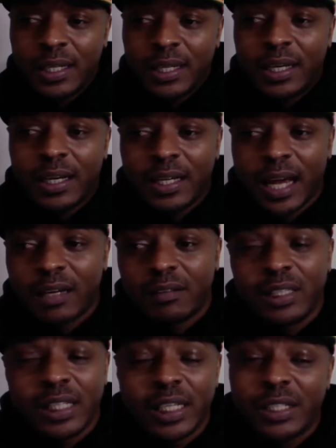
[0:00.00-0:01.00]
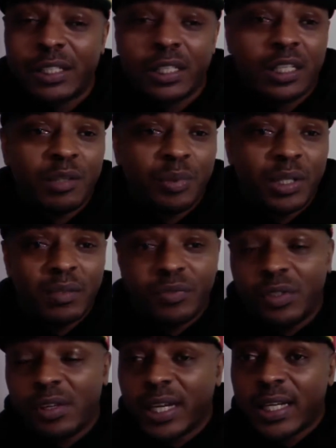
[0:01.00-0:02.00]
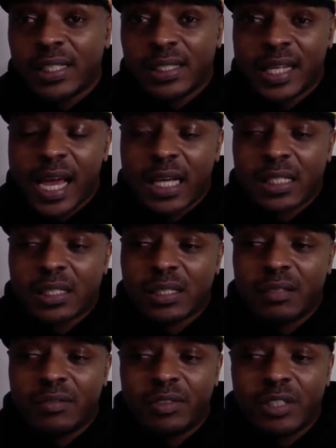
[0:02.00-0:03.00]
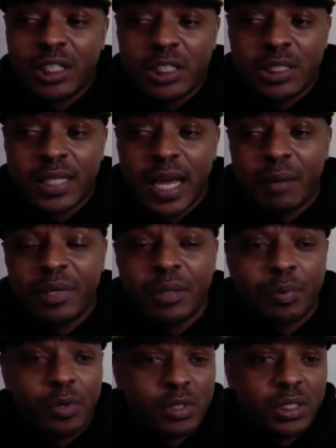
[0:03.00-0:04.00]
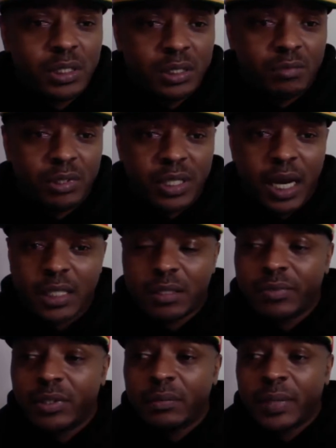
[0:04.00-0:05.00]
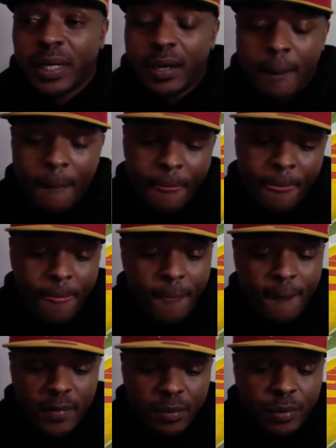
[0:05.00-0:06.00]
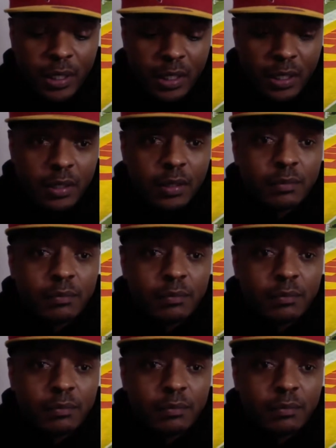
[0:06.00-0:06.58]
Not only this year, but if you look at his stats of his time in the postseason with Jacksonville, man, it's pretty good.